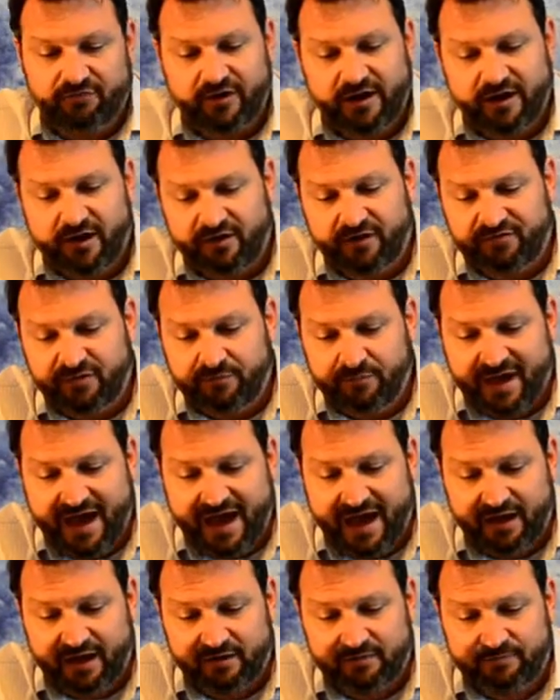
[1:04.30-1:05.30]
right off the
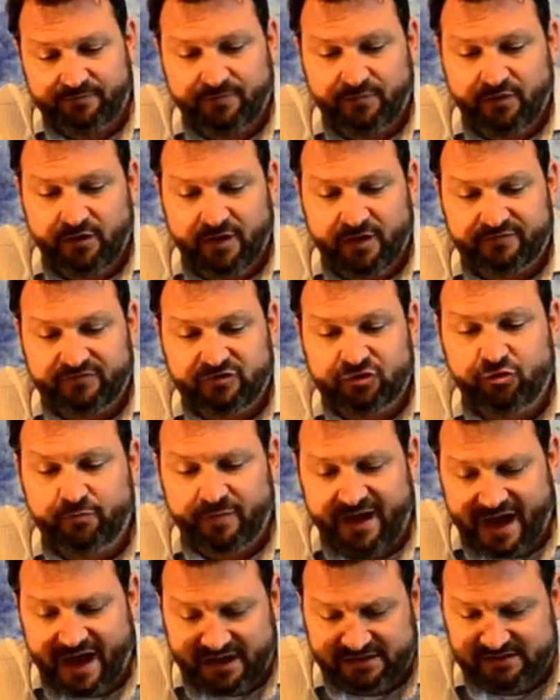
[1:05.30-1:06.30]
bat, you have 2
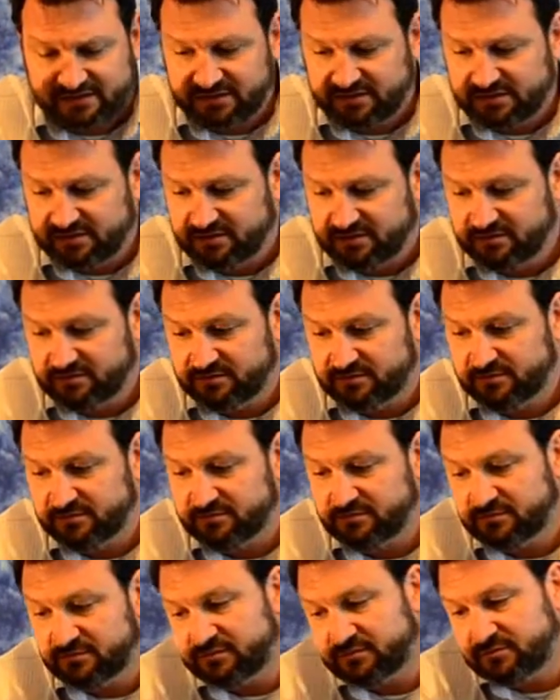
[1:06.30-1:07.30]
masks.
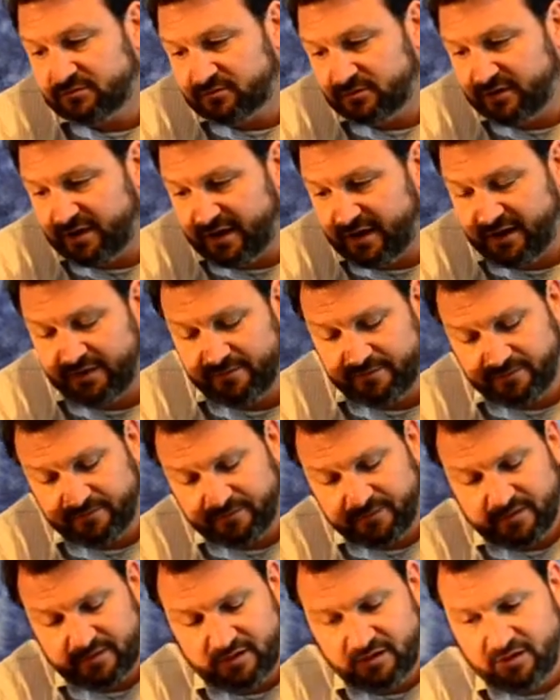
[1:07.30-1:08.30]
Okay?
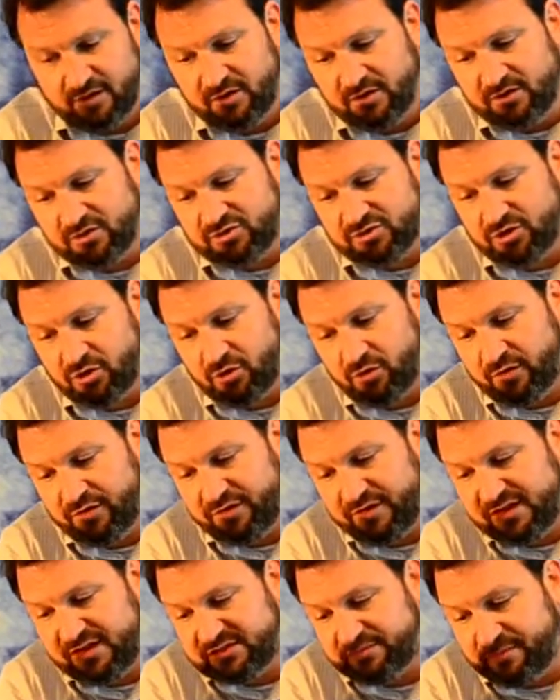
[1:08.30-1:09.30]
So
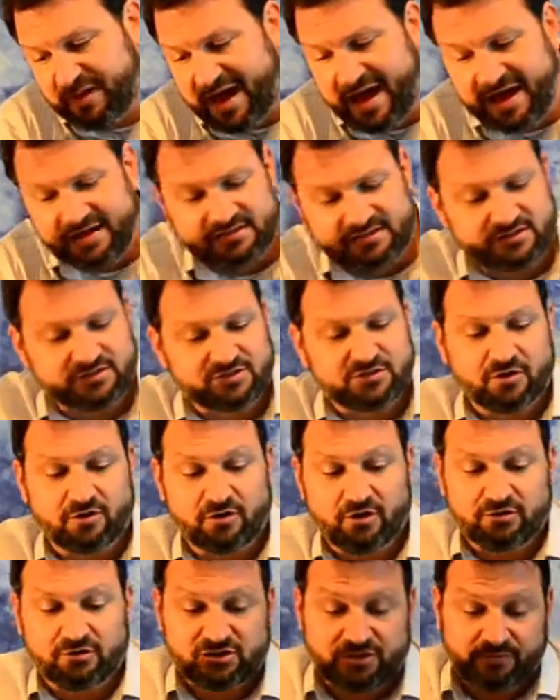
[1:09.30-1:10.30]
these masks
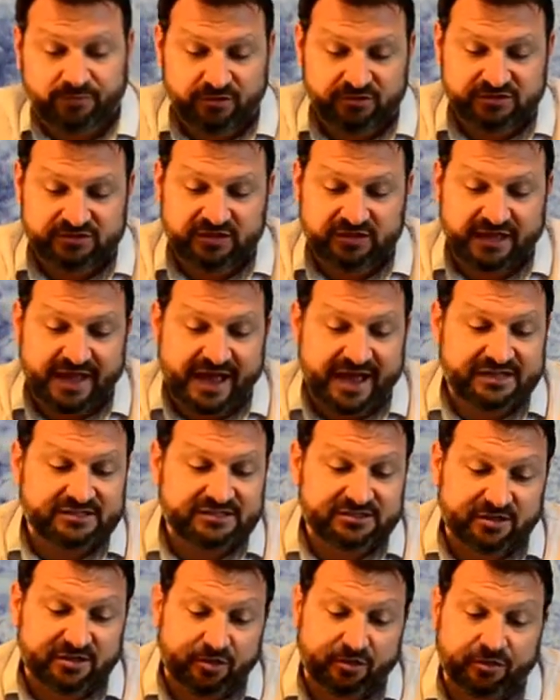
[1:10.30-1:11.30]
are supposed to
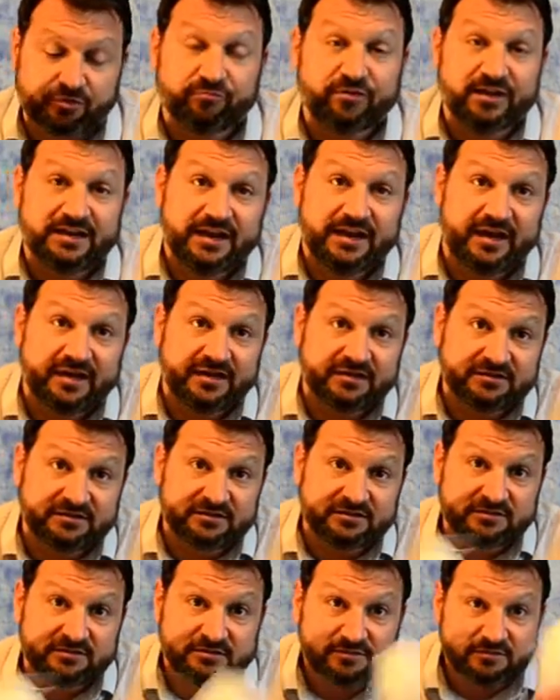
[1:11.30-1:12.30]
last 3
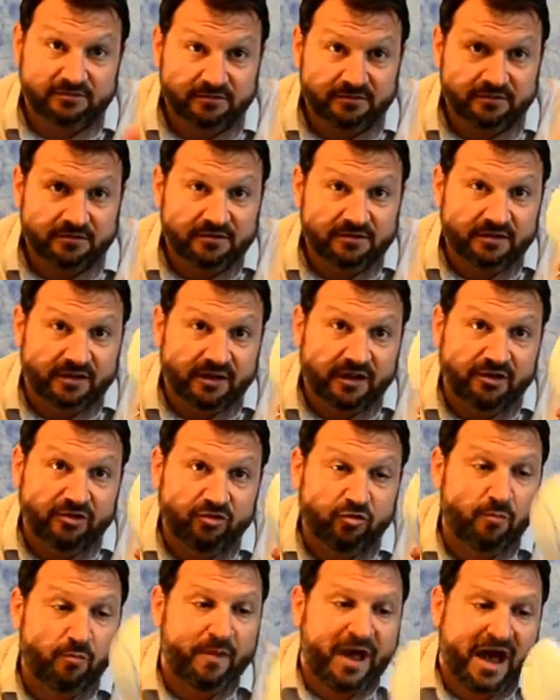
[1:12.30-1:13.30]
days. Can
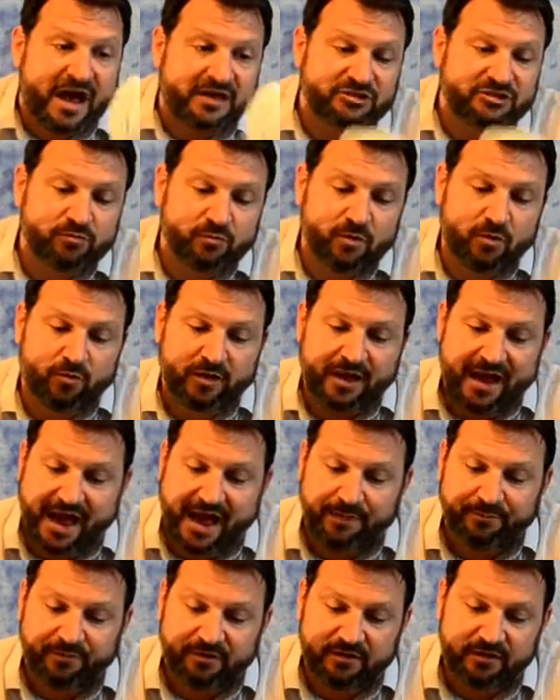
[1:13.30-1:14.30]
you imagine what would
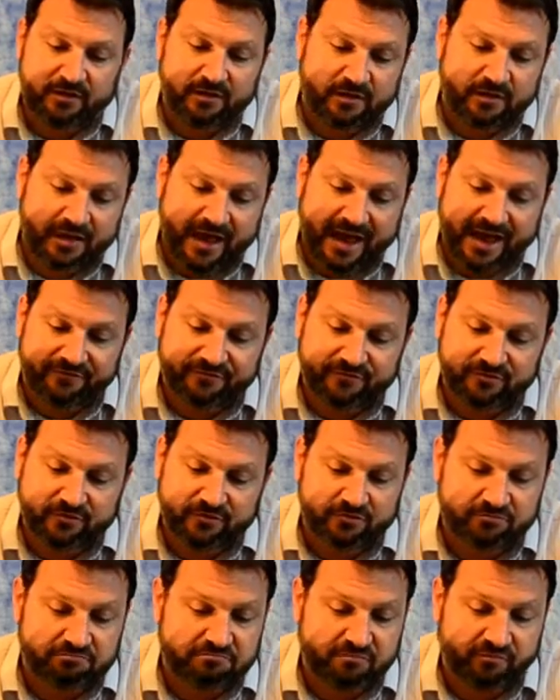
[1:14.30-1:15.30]
happen
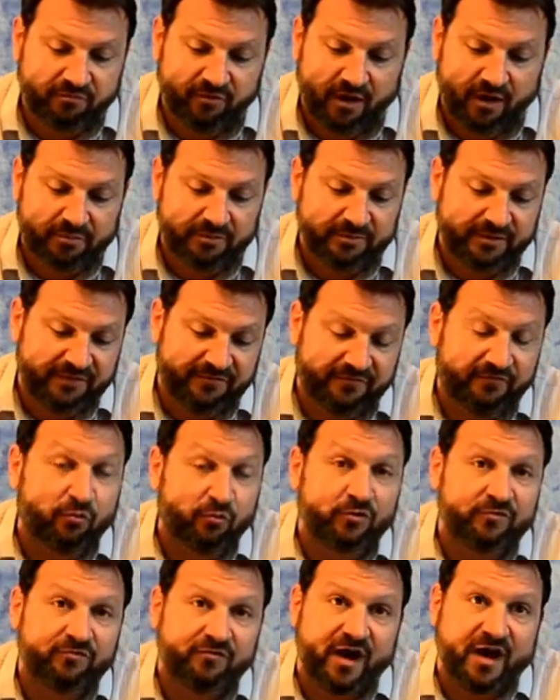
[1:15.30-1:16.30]
after probably
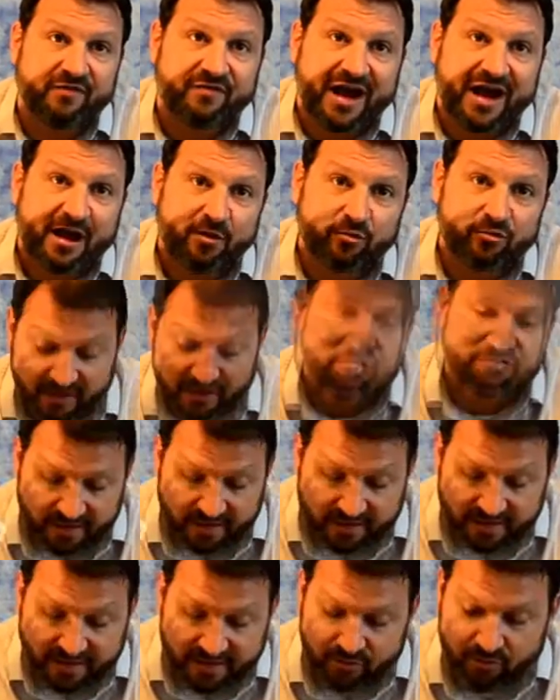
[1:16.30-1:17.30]
4 or 5 hours?
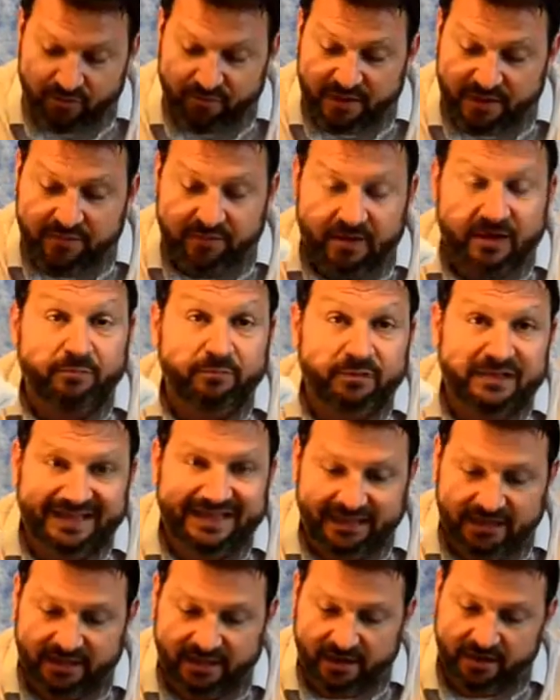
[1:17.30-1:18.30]
It would be
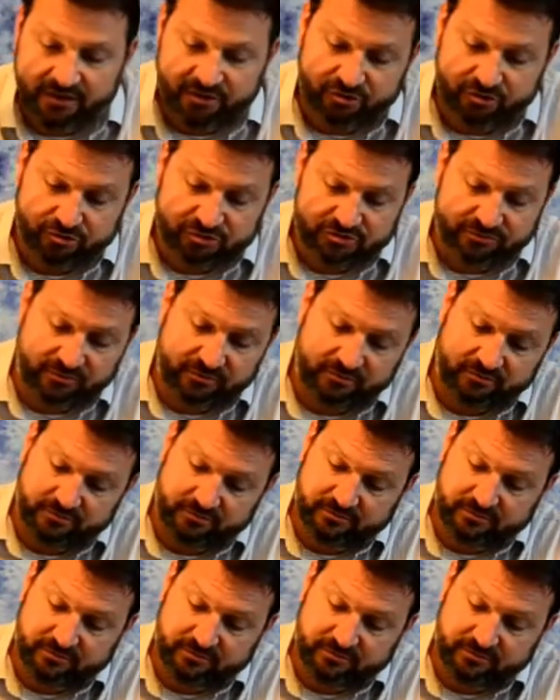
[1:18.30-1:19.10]
completely unusable.